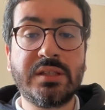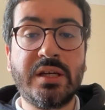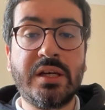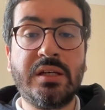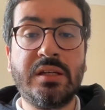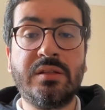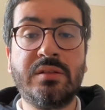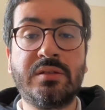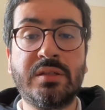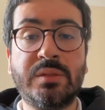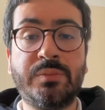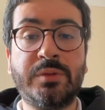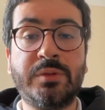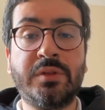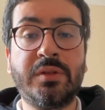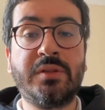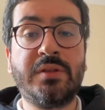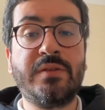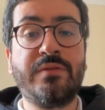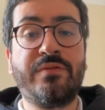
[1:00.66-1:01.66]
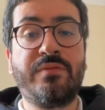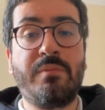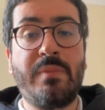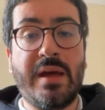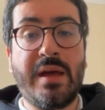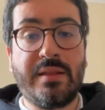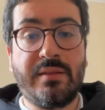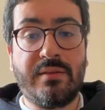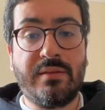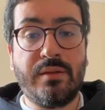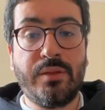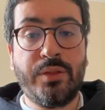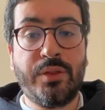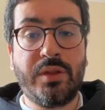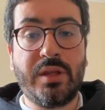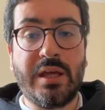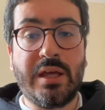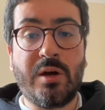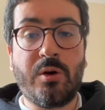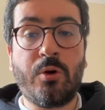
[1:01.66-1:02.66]
an interpretative method
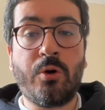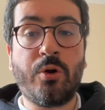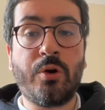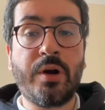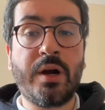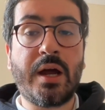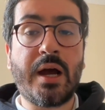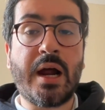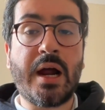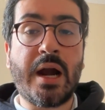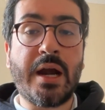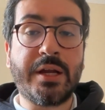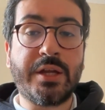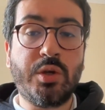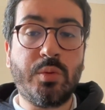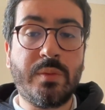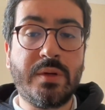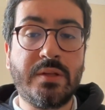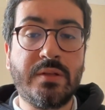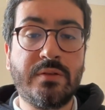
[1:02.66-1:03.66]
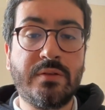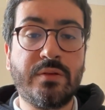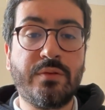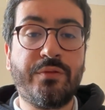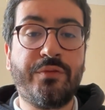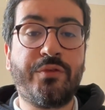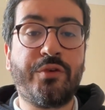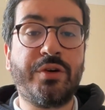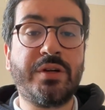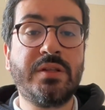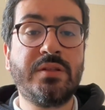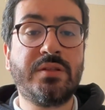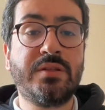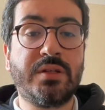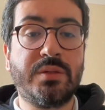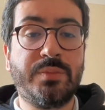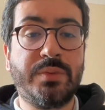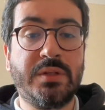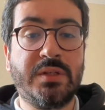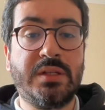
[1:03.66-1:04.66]
or argument for
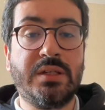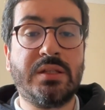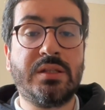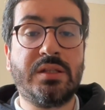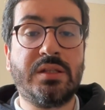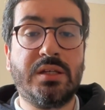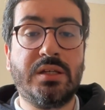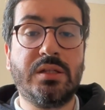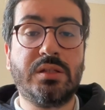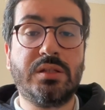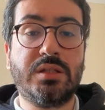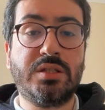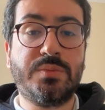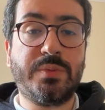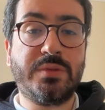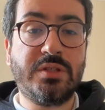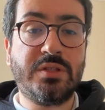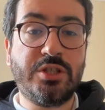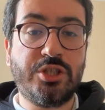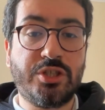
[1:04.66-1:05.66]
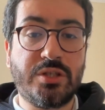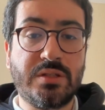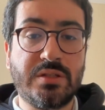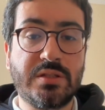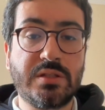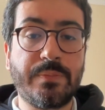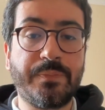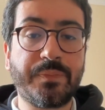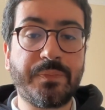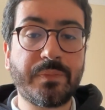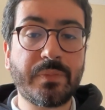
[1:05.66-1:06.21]
interpreting legal dispositions.